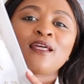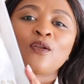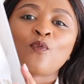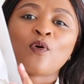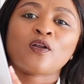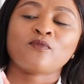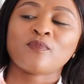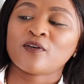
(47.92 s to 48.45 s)
that
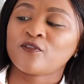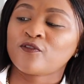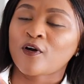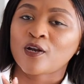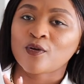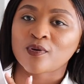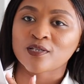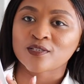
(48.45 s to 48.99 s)
one of my
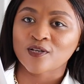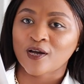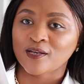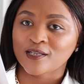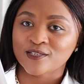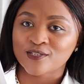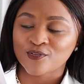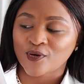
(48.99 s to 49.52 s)
followers on
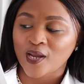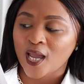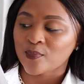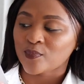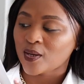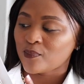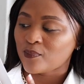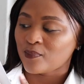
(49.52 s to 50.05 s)

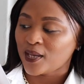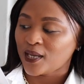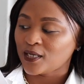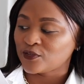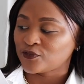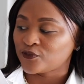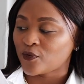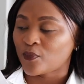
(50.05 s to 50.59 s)
Instagram
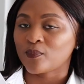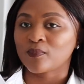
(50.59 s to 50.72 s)
made for